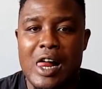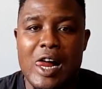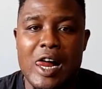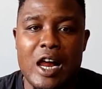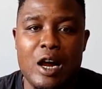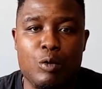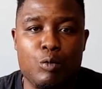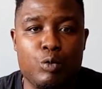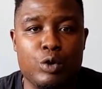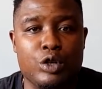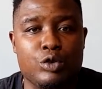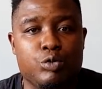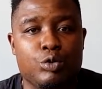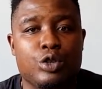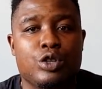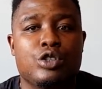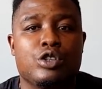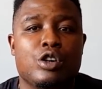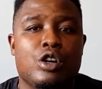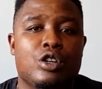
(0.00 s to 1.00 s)
which will
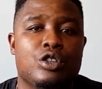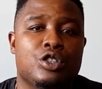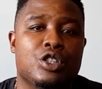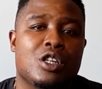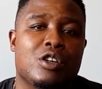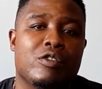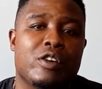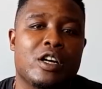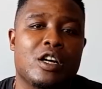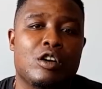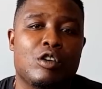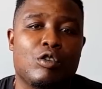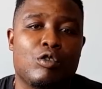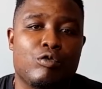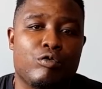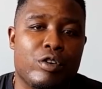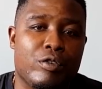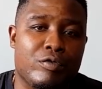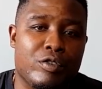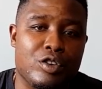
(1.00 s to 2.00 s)
in turn generate a lot
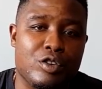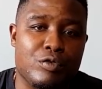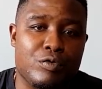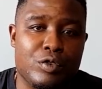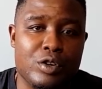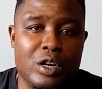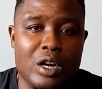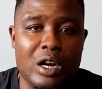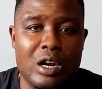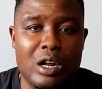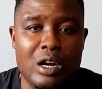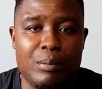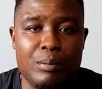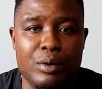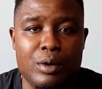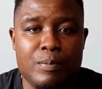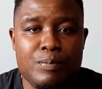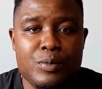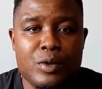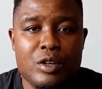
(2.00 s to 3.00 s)
of revenue for the
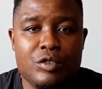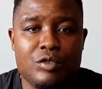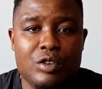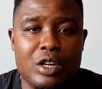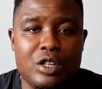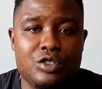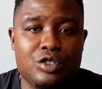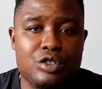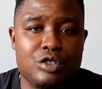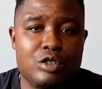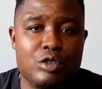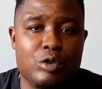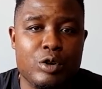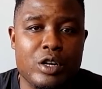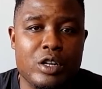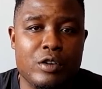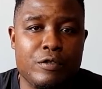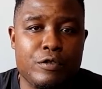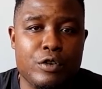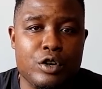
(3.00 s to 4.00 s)
club. So let's just look
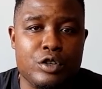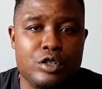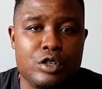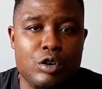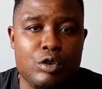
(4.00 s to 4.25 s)
at the first